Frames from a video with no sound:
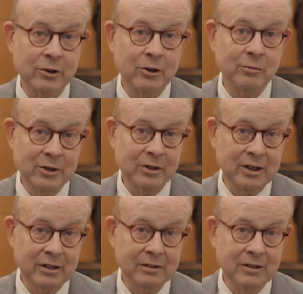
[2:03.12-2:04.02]
to
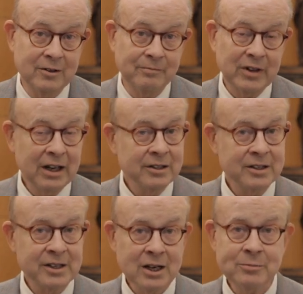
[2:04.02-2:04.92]
communicate. And
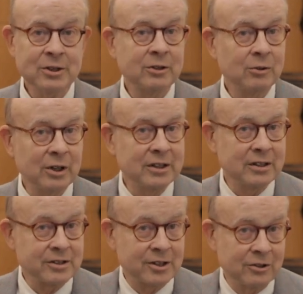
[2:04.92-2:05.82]
it's absolutely
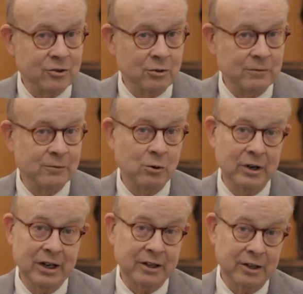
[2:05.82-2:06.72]
essential for
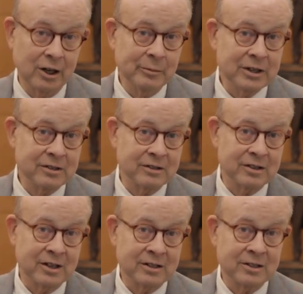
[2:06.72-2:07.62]
economic
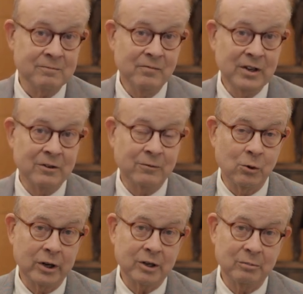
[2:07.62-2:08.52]
success,
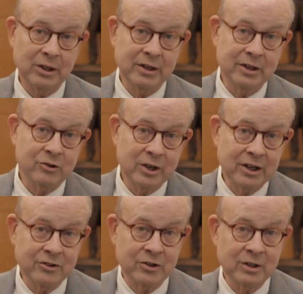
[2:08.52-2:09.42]
for a complete
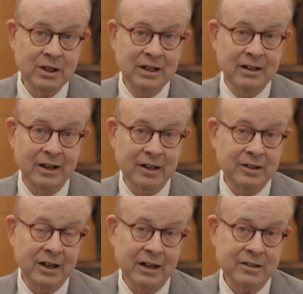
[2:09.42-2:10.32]
education, and
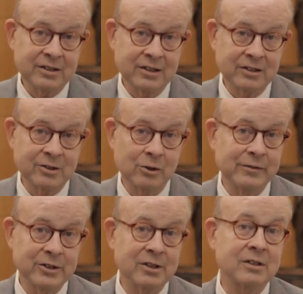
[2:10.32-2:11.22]
to access
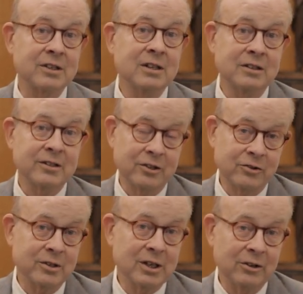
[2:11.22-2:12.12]
services such
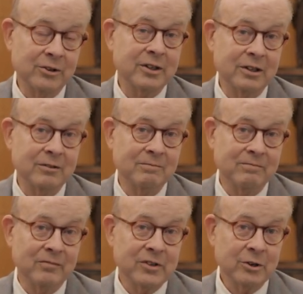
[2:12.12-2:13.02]
as healthcare.
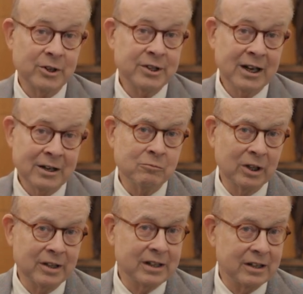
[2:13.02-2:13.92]
So the time
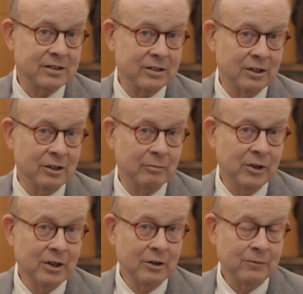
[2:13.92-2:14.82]
really has come
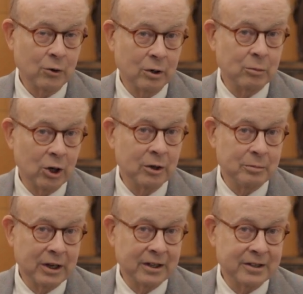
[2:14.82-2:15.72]
for a
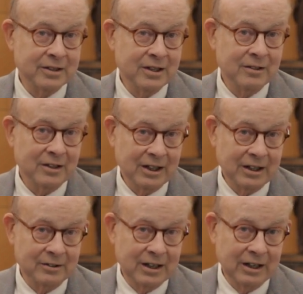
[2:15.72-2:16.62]
broadband
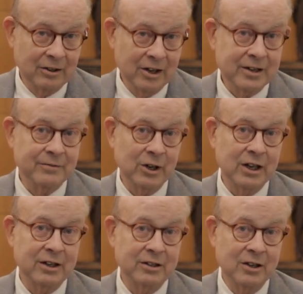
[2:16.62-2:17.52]
and, and
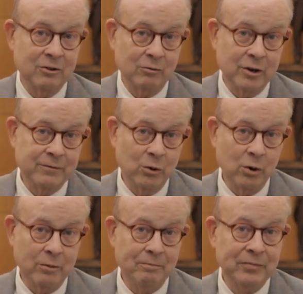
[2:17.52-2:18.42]
lifeline reform.